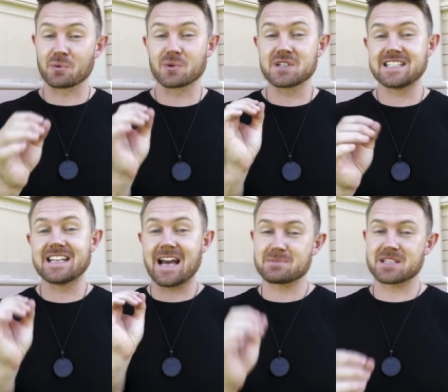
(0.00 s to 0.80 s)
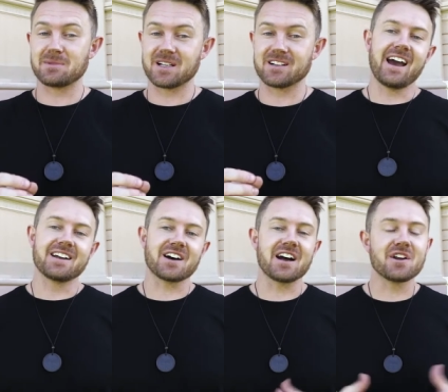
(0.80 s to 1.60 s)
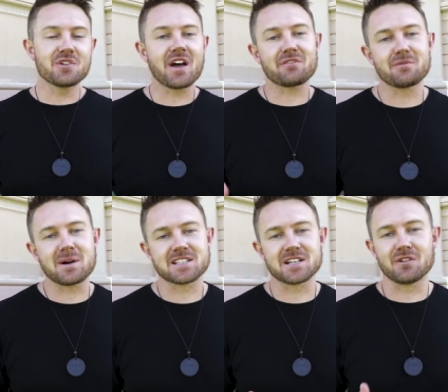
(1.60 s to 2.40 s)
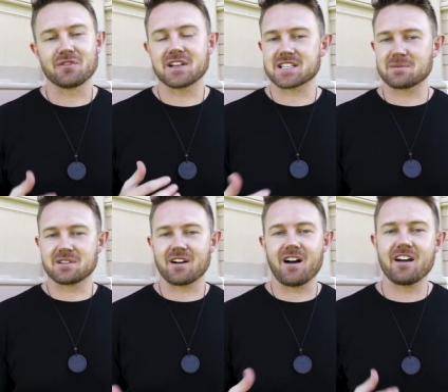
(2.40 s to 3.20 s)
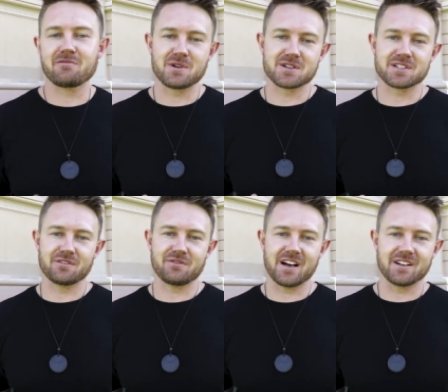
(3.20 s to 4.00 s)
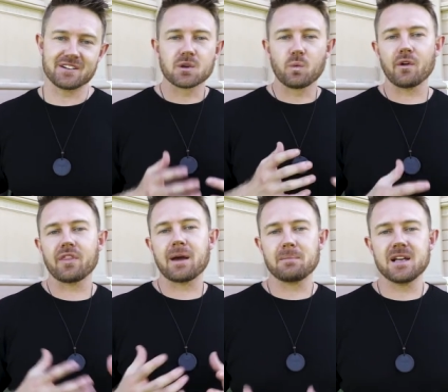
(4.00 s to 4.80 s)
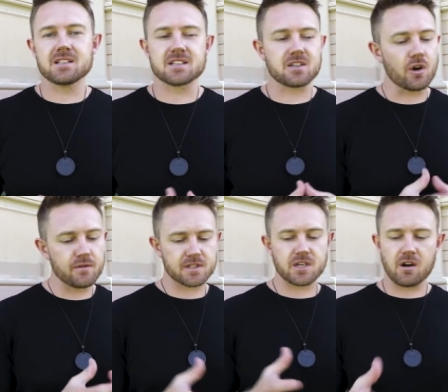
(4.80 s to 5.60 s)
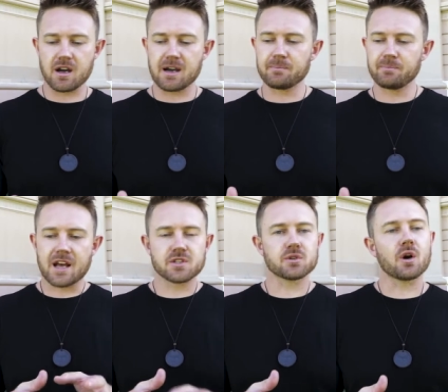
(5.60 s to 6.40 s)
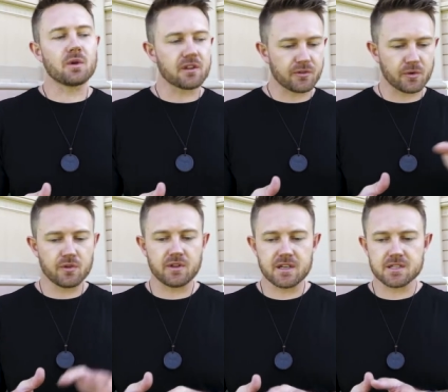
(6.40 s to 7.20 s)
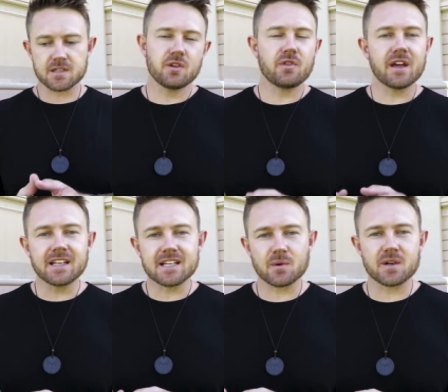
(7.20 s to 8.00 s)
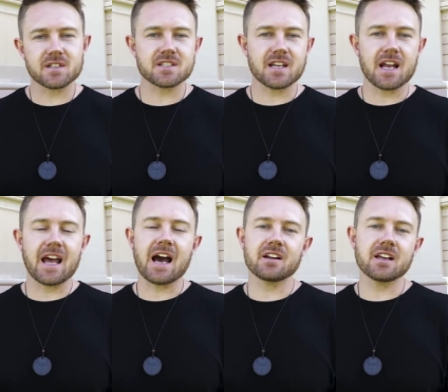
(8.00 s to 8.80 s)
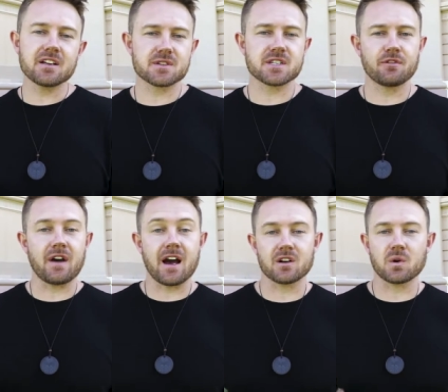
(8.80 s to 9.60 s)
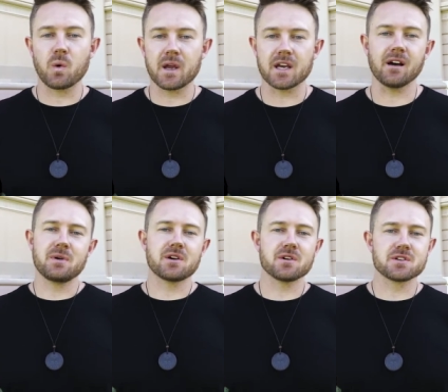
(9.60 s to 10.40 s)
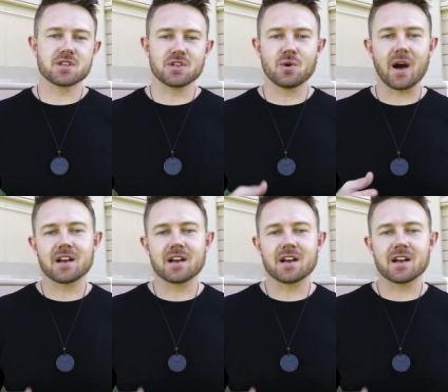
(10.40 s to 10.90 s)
pretty damn similar. And I know that for myself, and that's something that I've personally found. So what that means is over time, as you're going through this, you then get to understand how to get yourself out quicker because you